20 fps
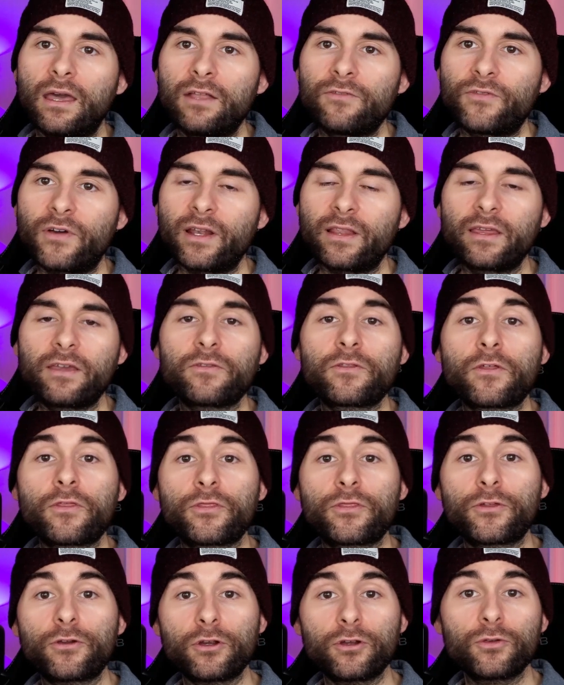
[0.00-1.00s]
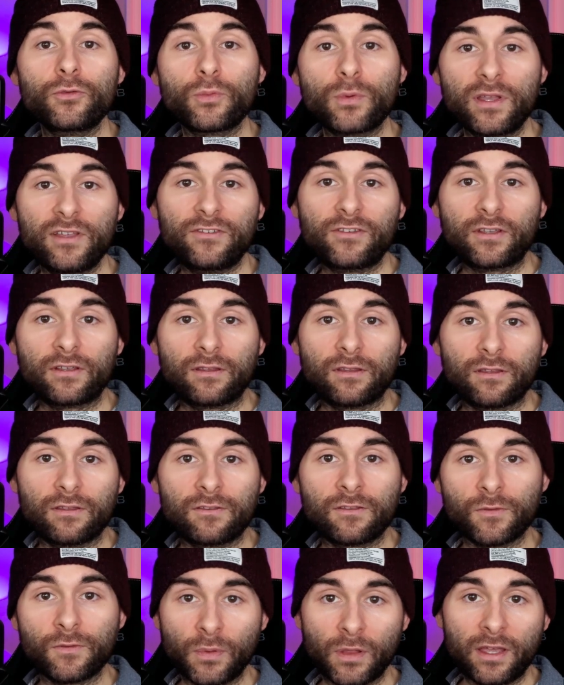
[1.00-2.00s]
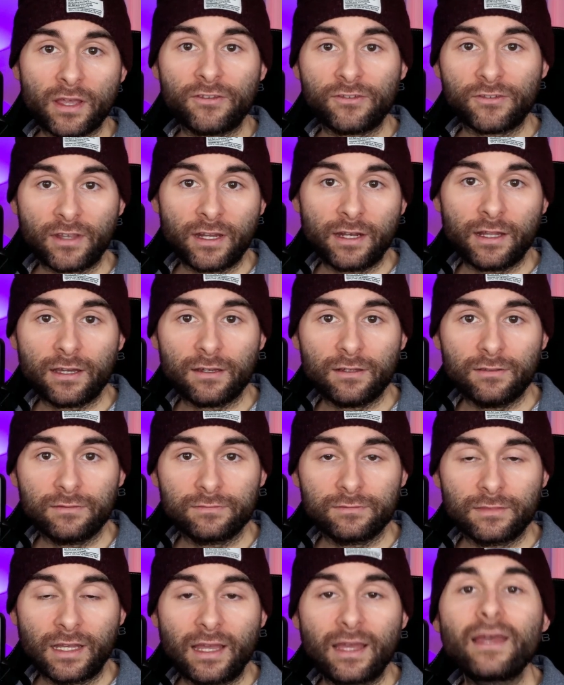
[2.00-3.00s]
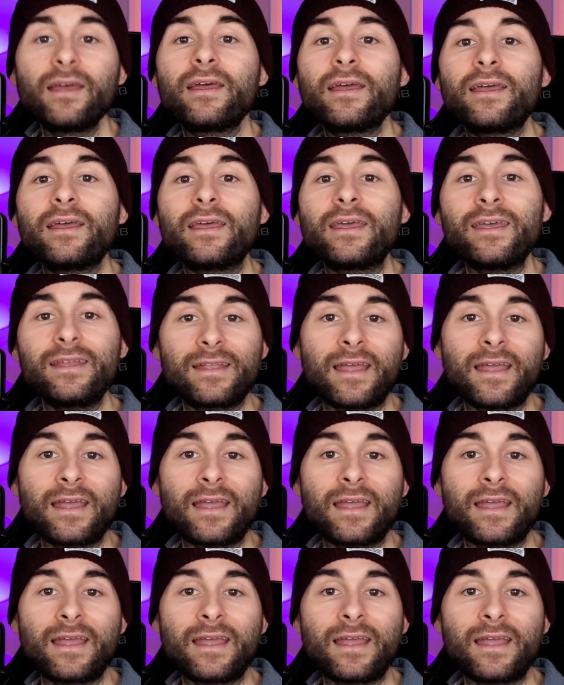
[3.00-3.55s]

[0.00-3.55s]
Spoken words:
And finally, the third reason to play Stadia: it